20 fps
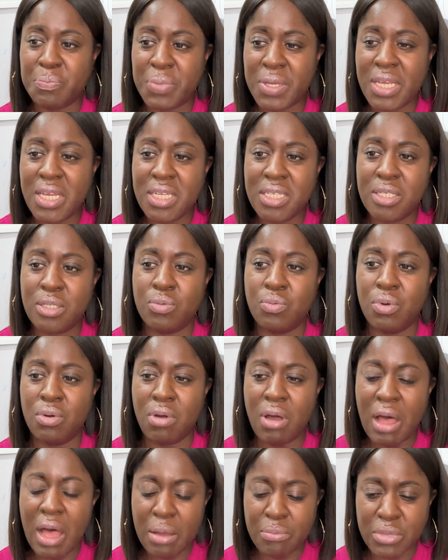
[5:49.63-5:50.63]
peace will
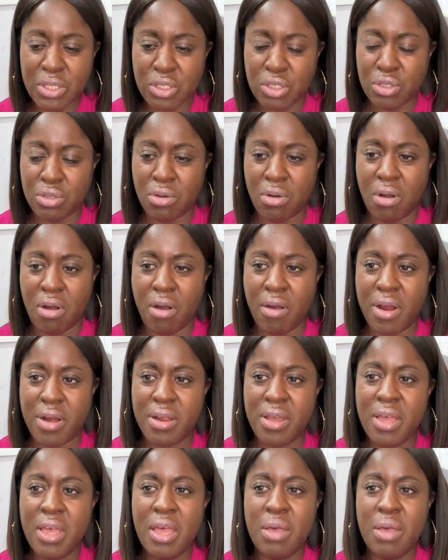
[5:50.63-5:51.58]
come into your heart.